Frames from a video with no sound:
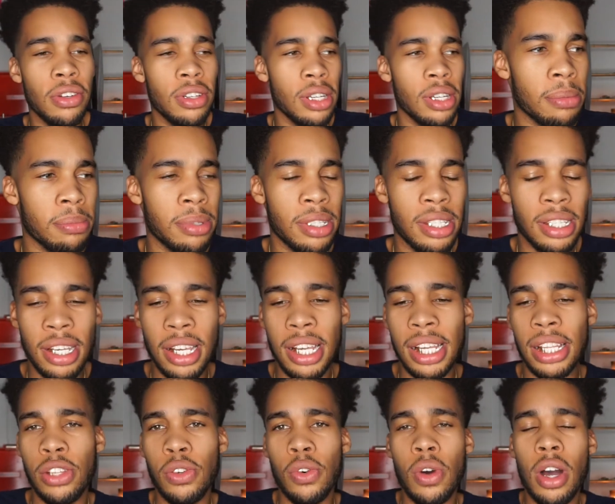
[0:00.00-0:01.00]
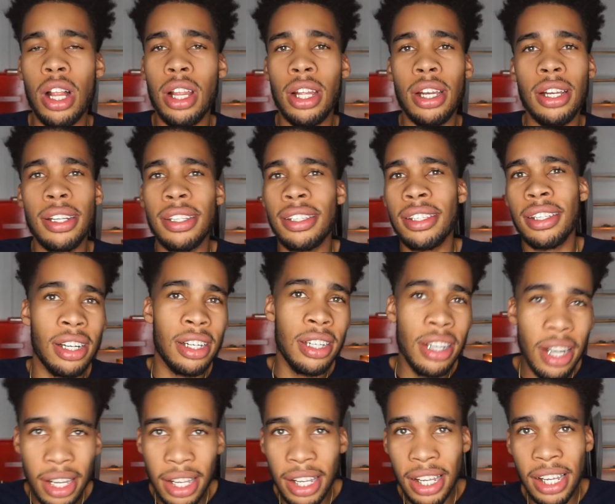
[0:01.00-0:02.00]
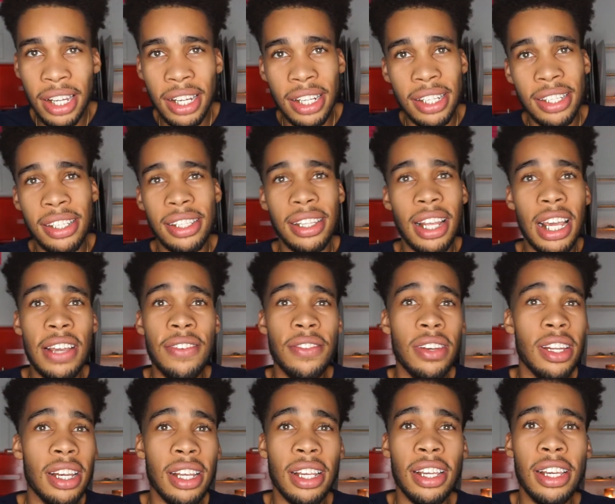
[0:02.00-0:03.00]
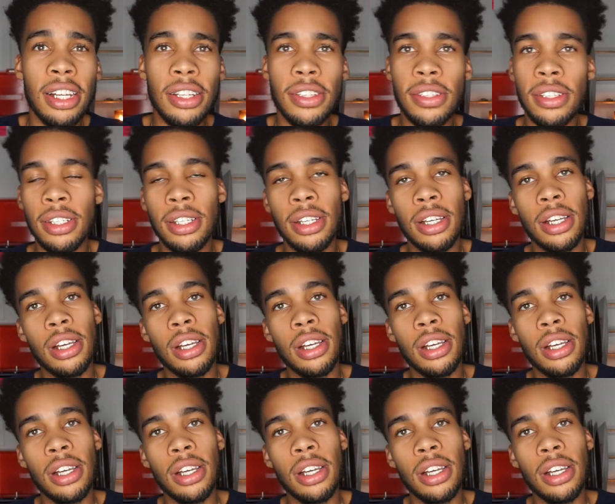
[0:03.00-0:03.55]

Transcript: you saying, do all of this cooking and slaving in the kitchen.